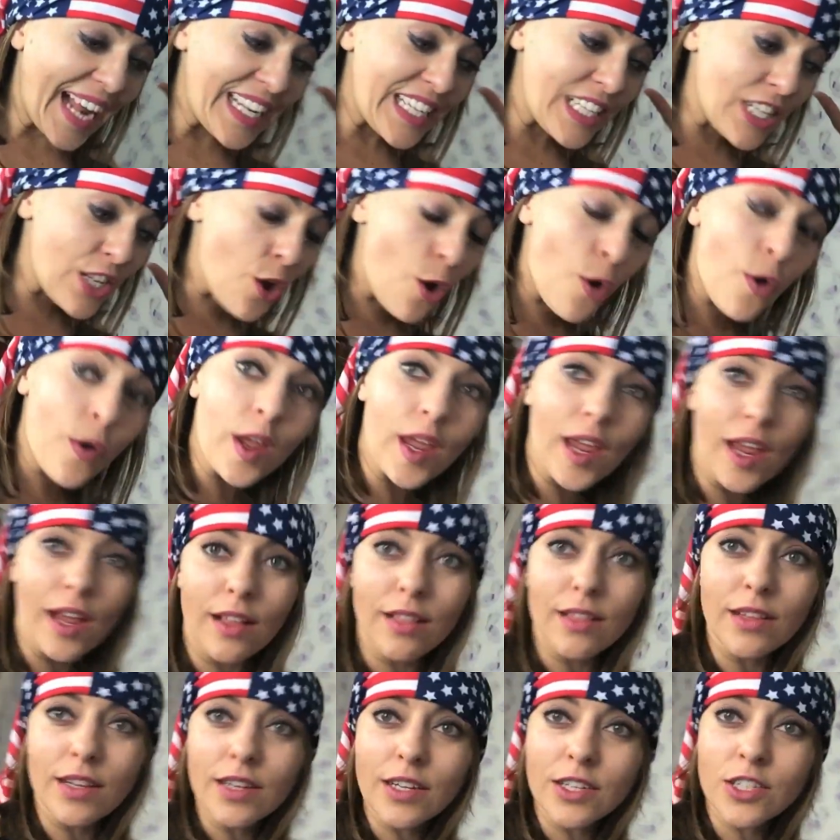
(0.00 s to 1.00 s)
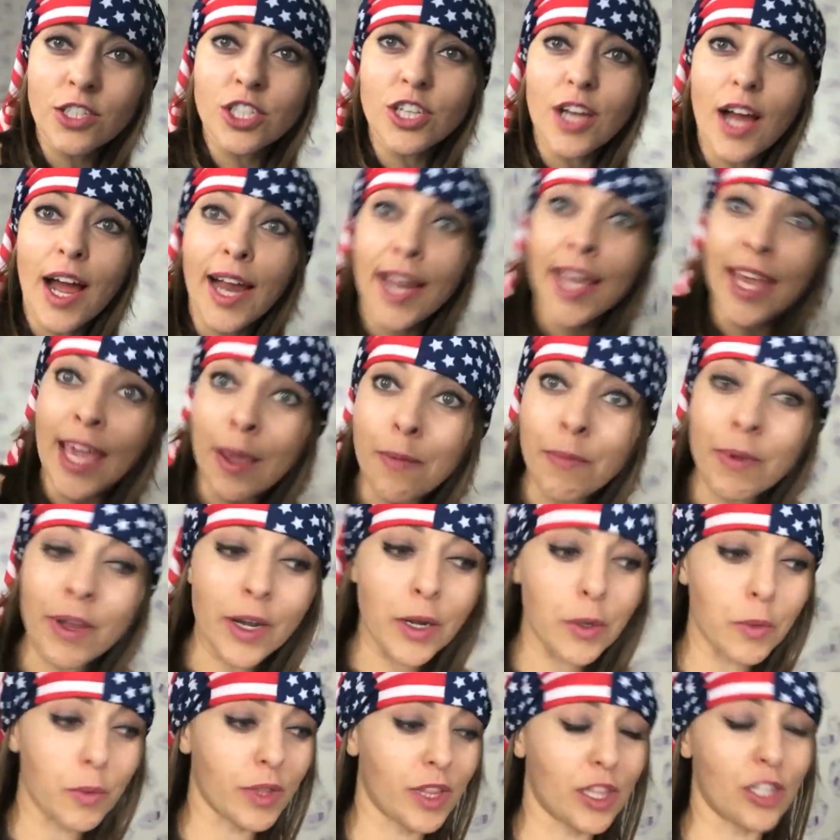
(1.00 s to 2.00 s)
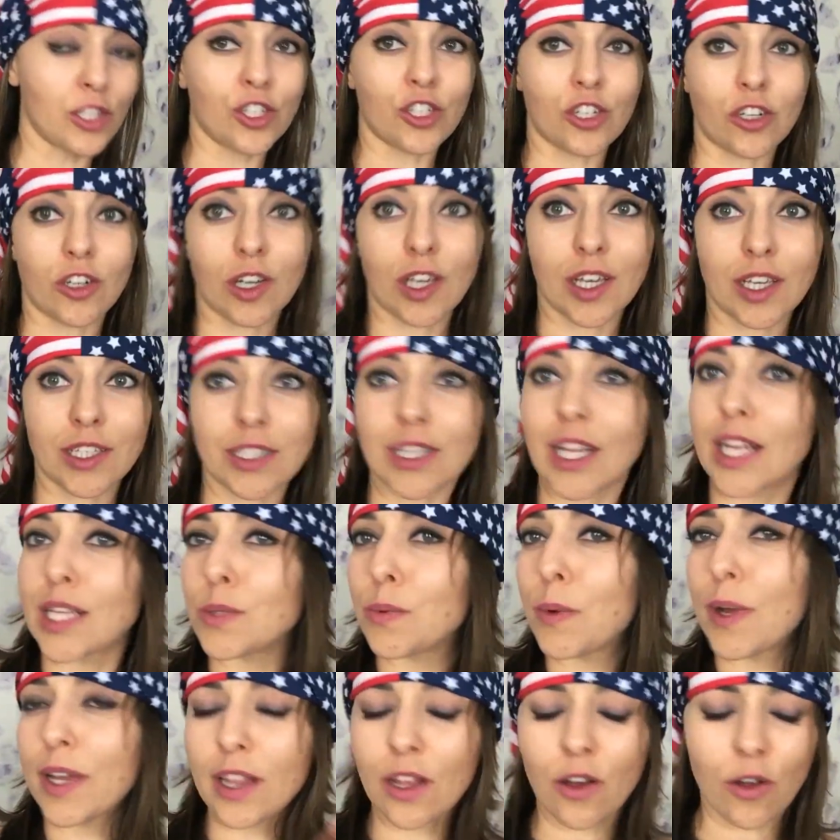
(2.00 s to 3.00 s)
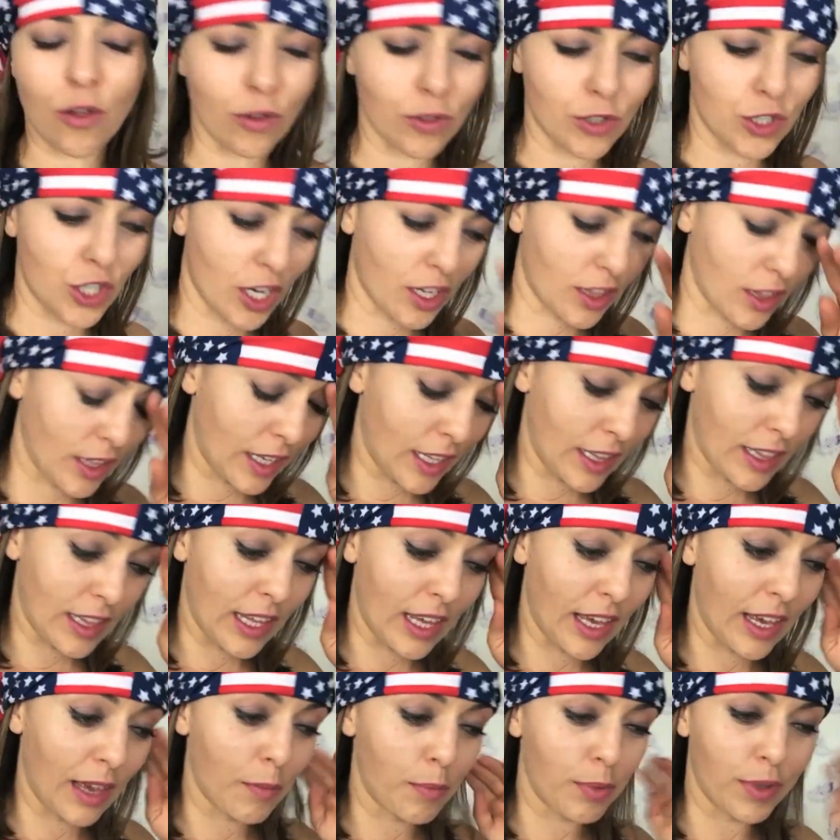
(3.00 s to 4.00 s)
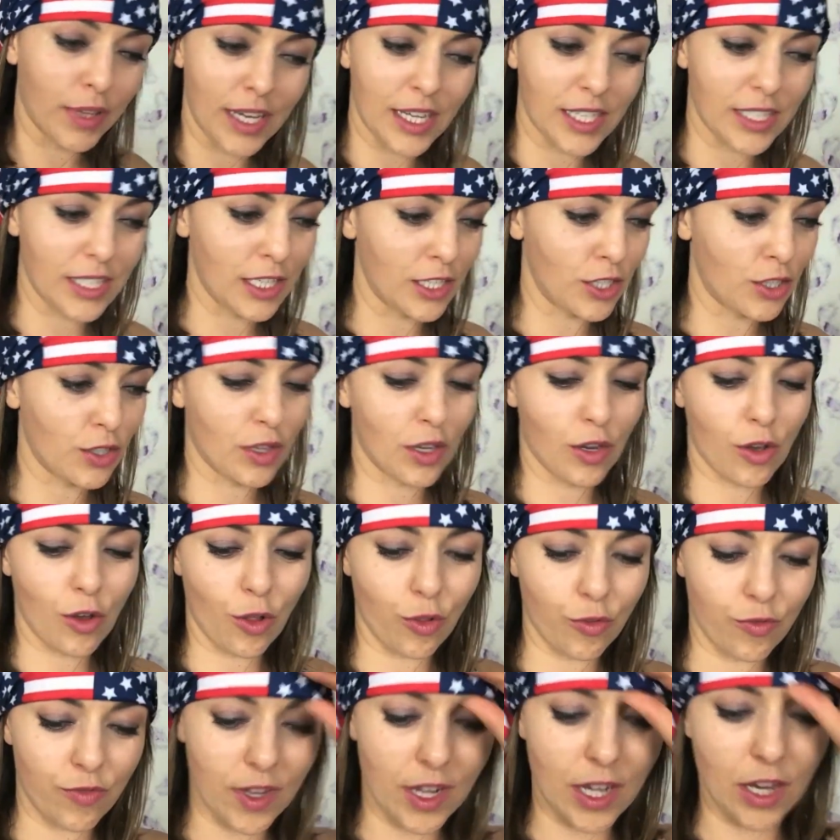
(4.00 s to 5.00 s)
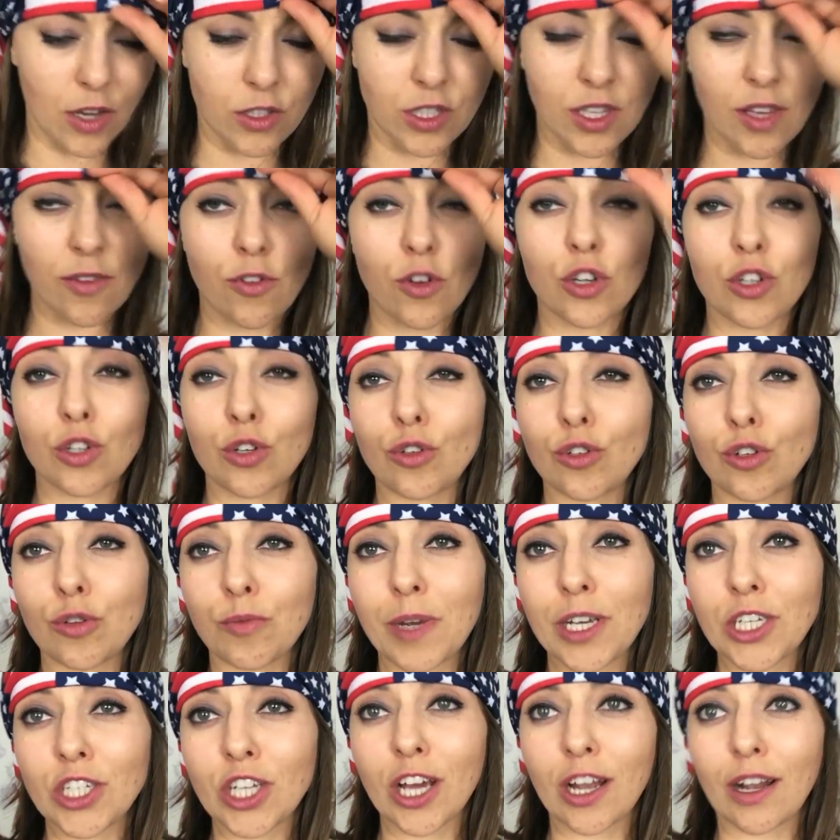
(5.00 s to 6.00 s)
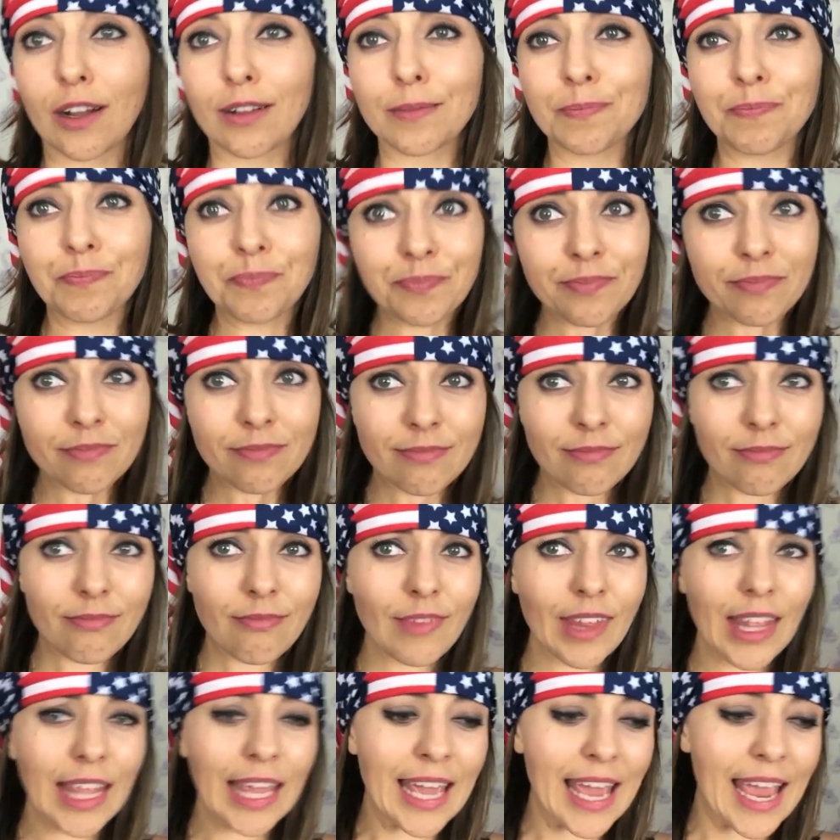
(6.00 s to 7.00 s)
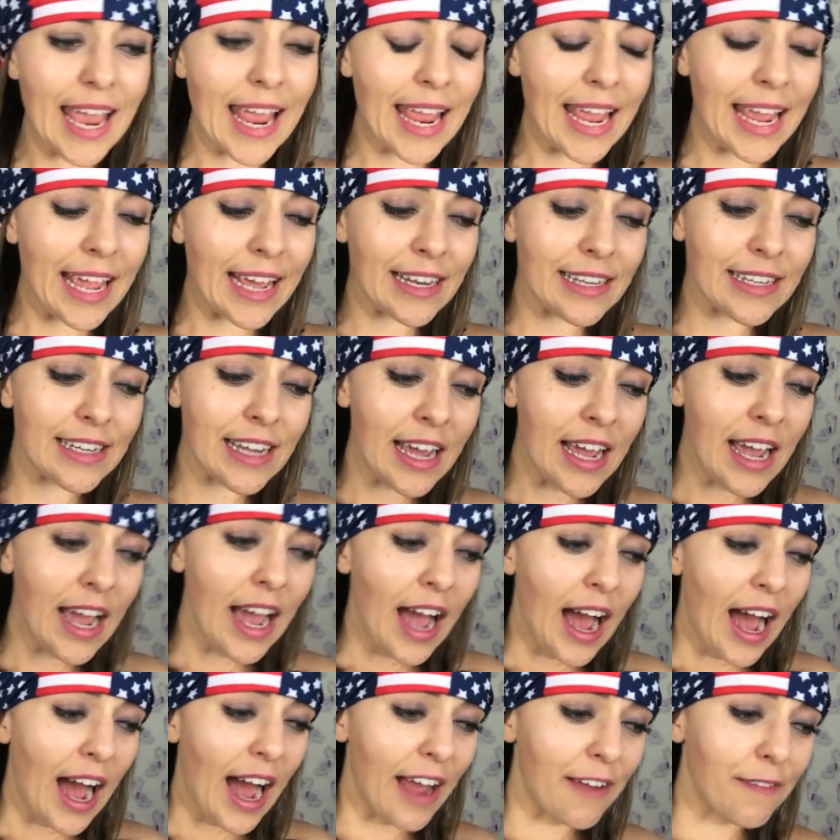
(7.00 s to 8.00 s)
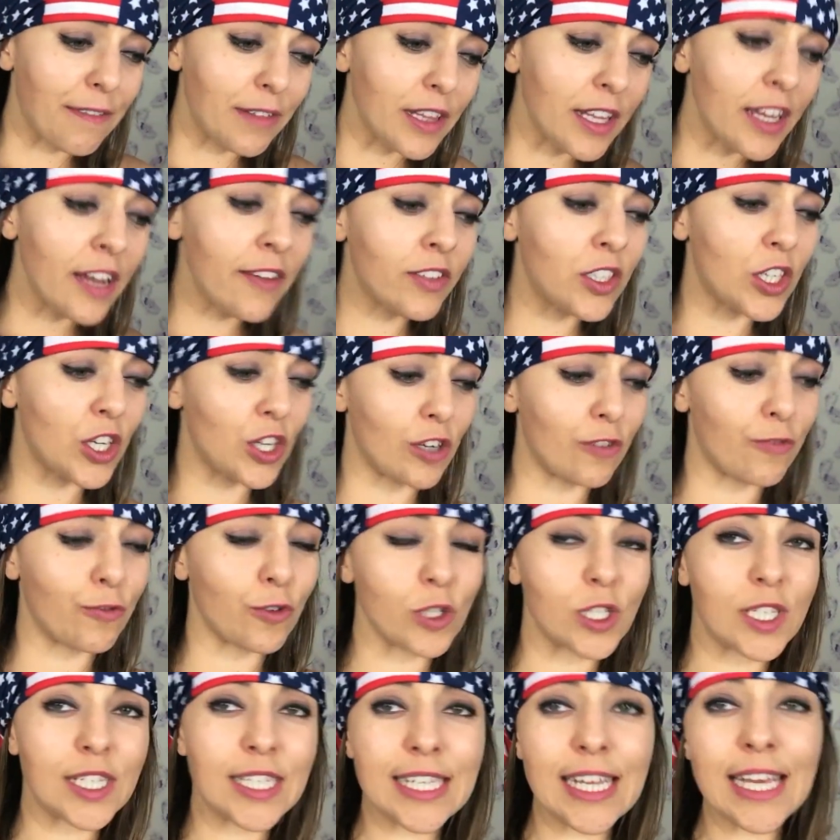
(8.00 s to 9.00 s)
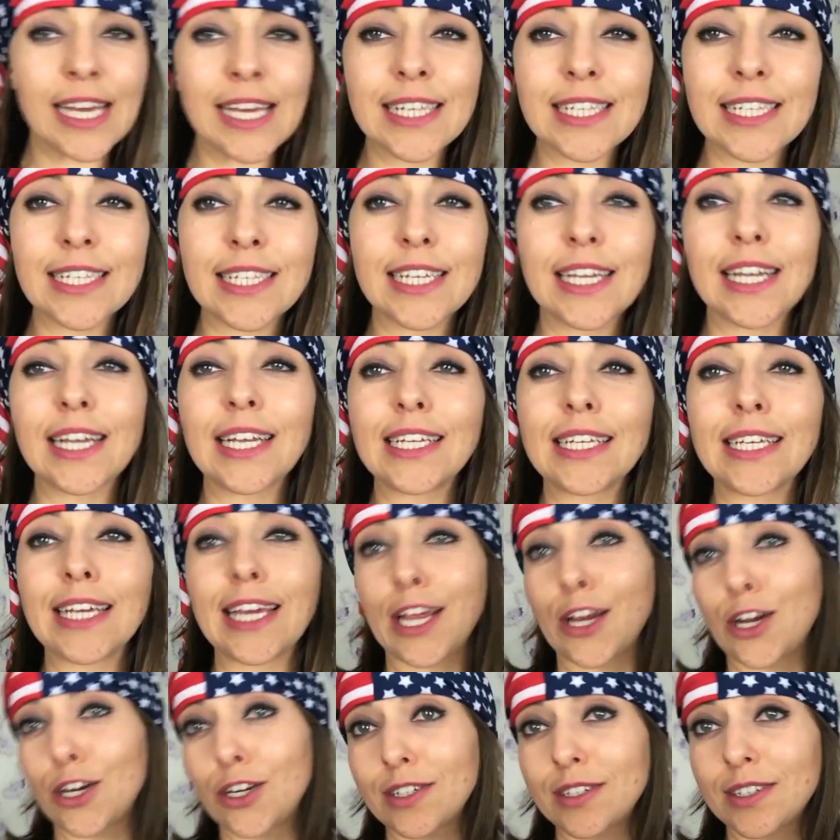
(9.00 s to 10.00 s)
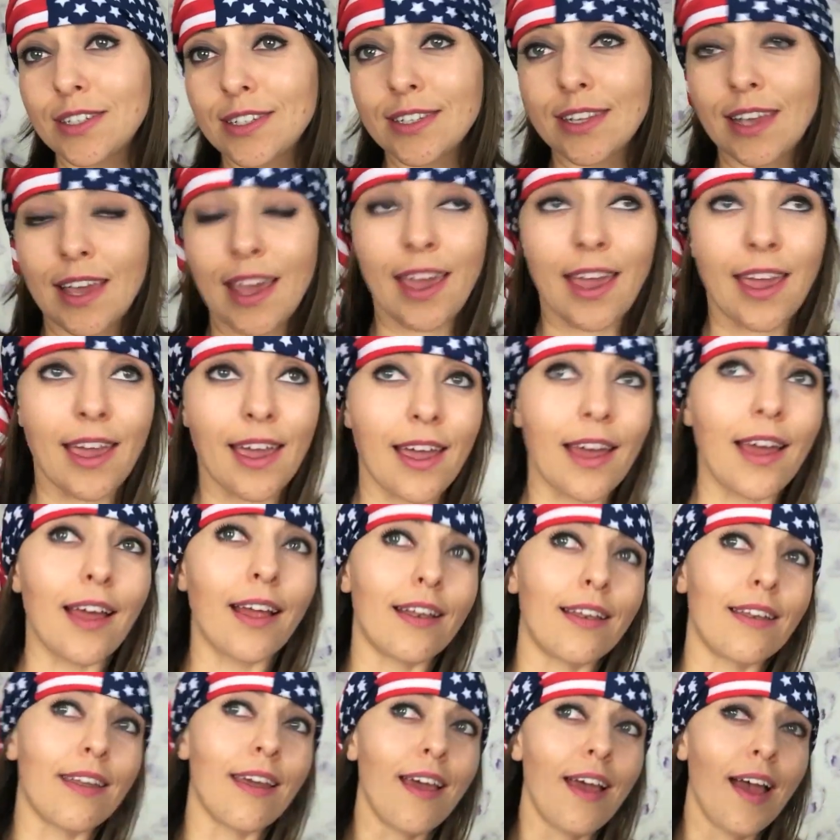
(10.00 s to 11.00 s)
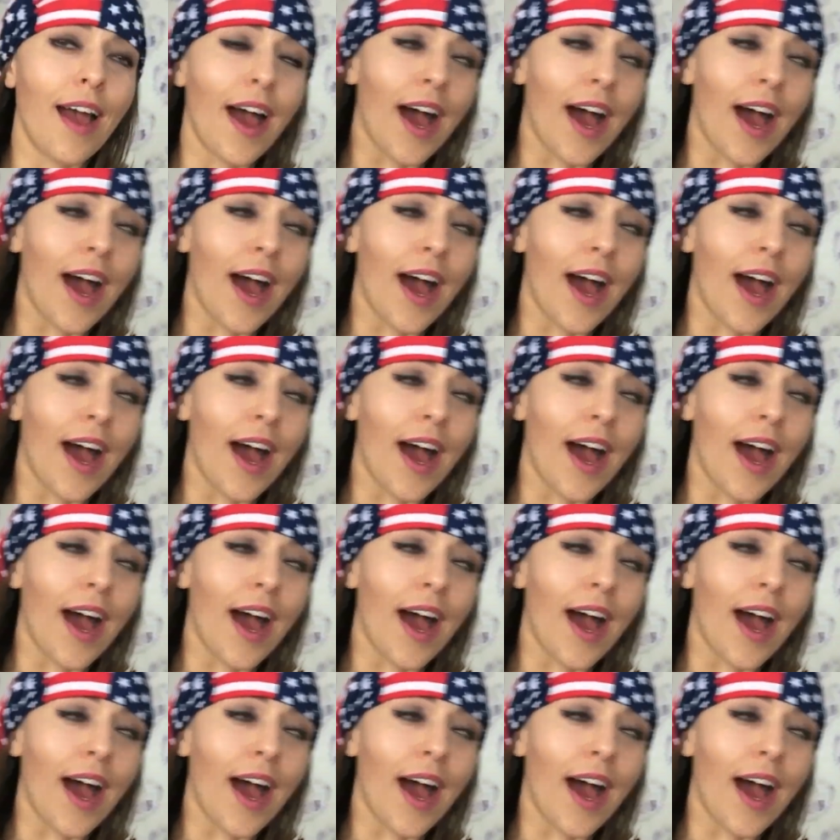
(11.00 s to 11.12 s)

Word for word: no English. I came here with the circus. That's why the whole juggling thing plays into the whole videos if you're new to my channel. And I've lived here for 16 years and